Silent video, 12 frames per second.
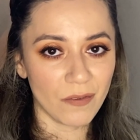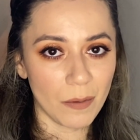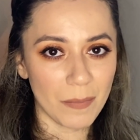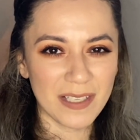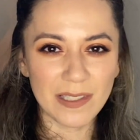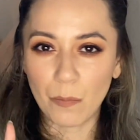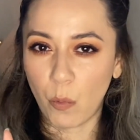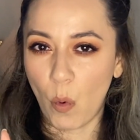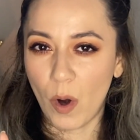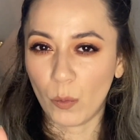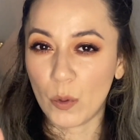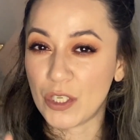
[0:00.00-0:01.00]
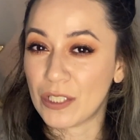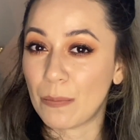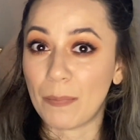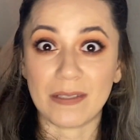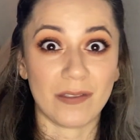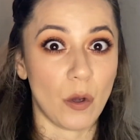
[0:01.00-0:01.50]
them, except one, which is the
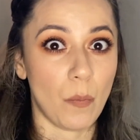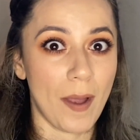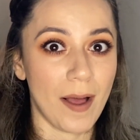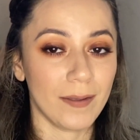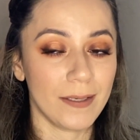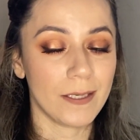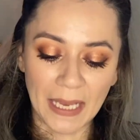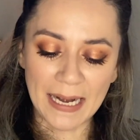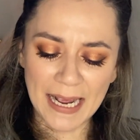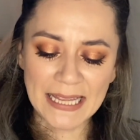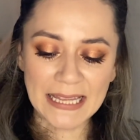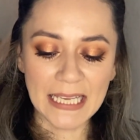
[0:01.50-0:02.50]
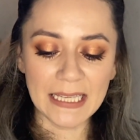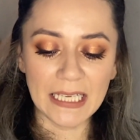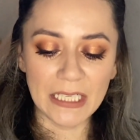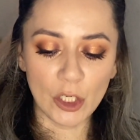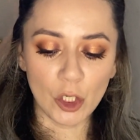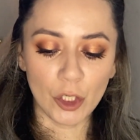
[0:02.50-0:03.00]
pastel palette. And I think
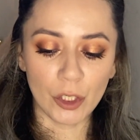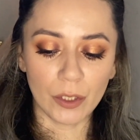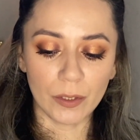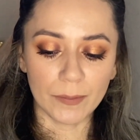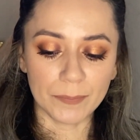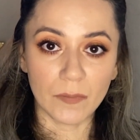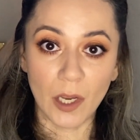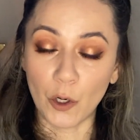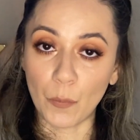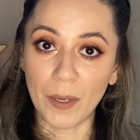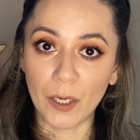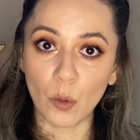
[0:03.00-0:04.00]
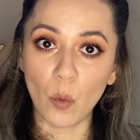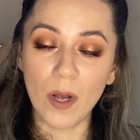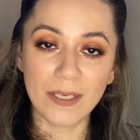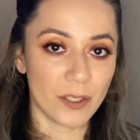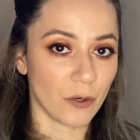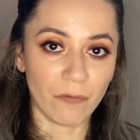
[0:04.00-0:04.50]
that her bigger
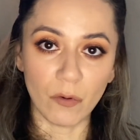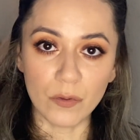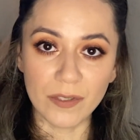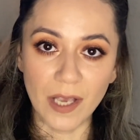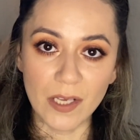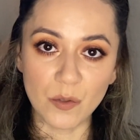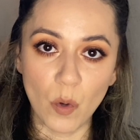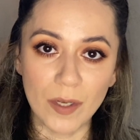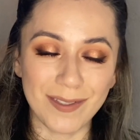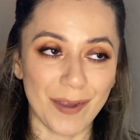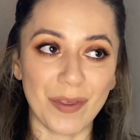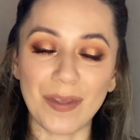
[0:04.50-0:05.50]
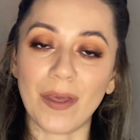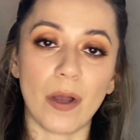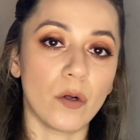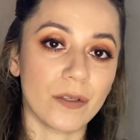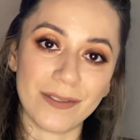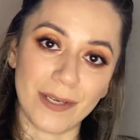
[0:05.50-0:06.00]
ones, her full size ones, I think they
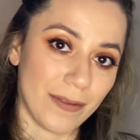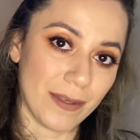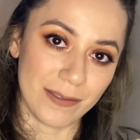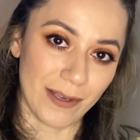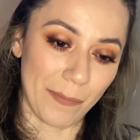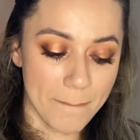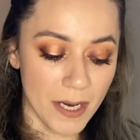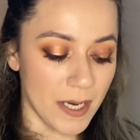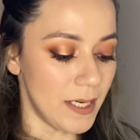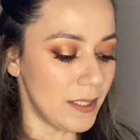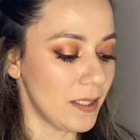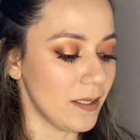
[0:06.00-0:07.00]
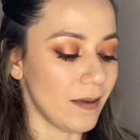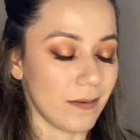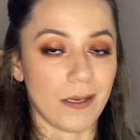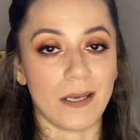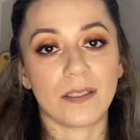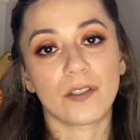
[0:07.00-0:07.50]
all stayed the same. But yes,
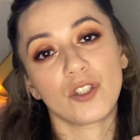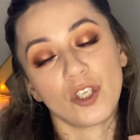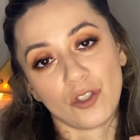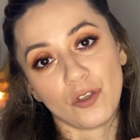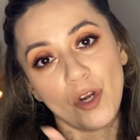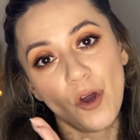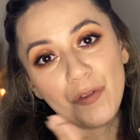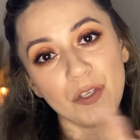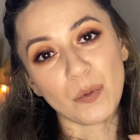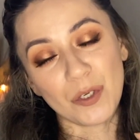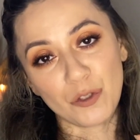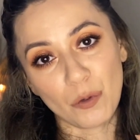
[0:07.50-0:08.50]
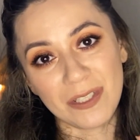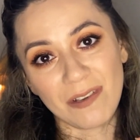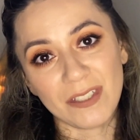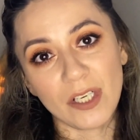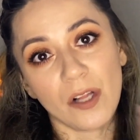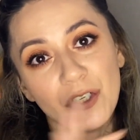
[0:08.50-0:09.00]
guys, just so you know, this one is
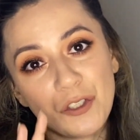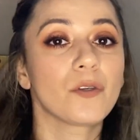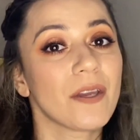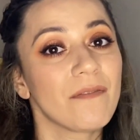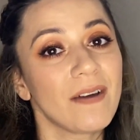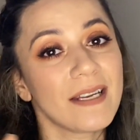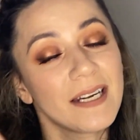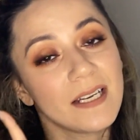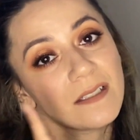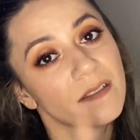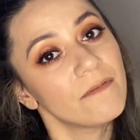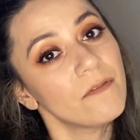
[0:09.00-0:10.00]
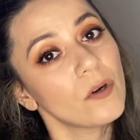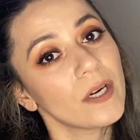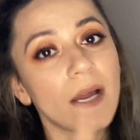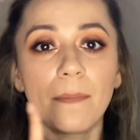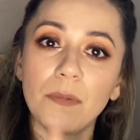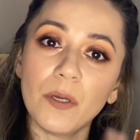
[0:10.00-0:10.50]
$27. You can find it at
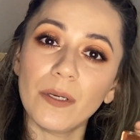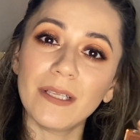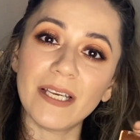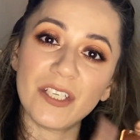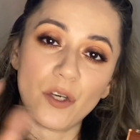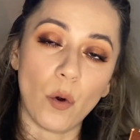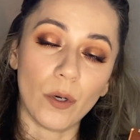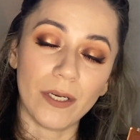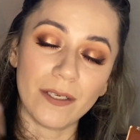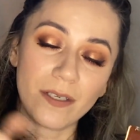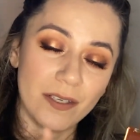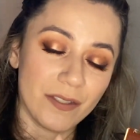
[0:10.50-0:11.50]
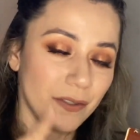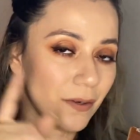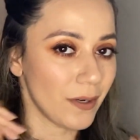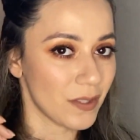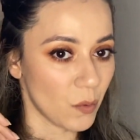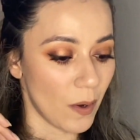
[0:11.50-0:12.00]
Sephora, Beautylish, or Natasha
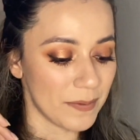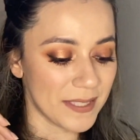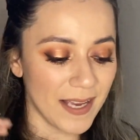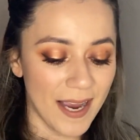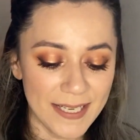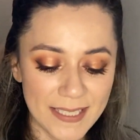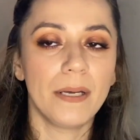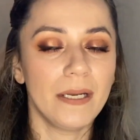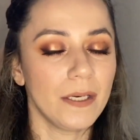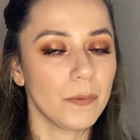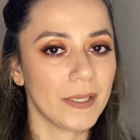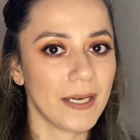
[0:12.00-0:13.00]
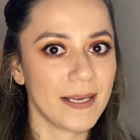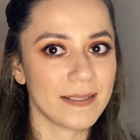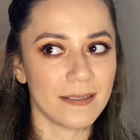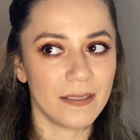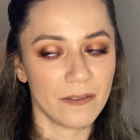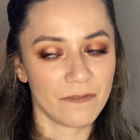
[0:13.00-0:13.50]
Nunes website. But anyway, guys,
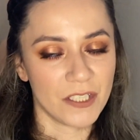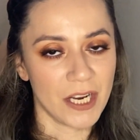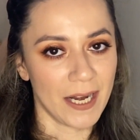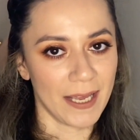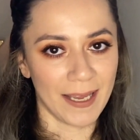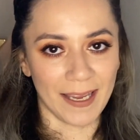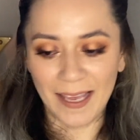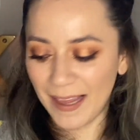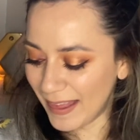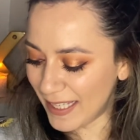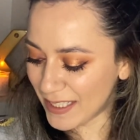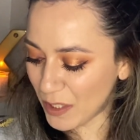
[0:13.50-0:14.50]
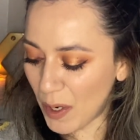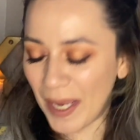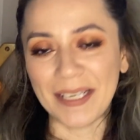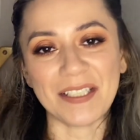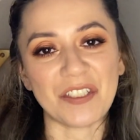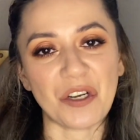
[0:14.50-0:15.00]
enough chatting. Let's go
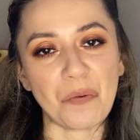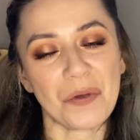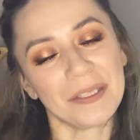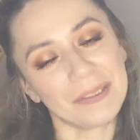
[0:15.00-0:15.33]
ahead and start with the